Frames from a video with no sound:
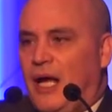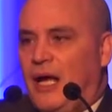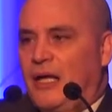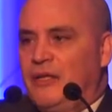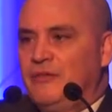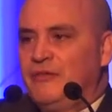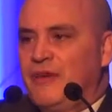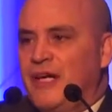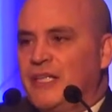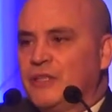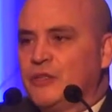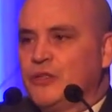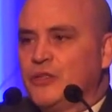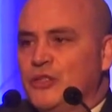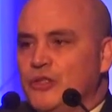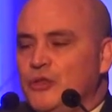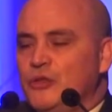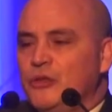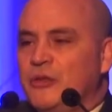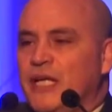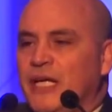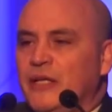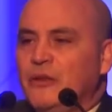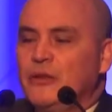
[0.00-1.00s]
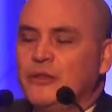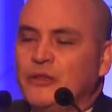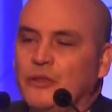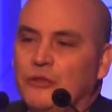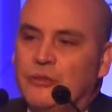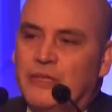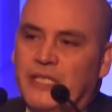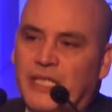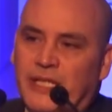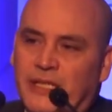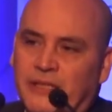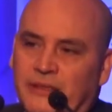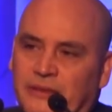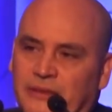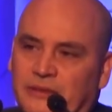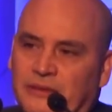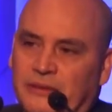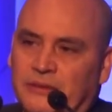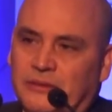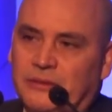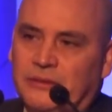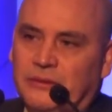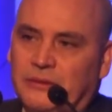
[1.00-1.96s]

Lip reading: in fact, you cannot create